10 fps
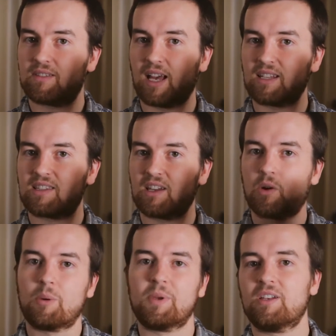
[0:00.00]
that's the
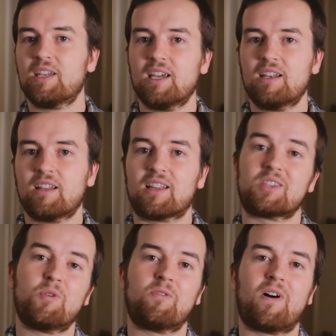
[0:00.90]
equipment you need.
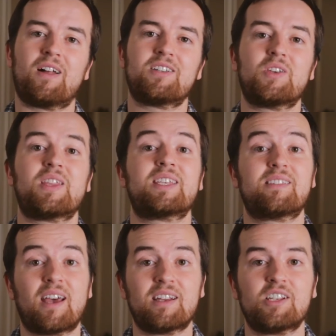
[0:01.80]
Let's move on to the
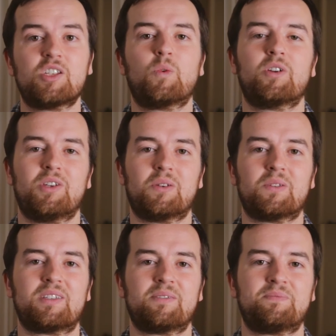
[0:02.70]
settings you will
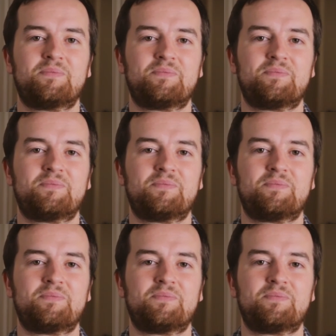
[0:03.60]
use.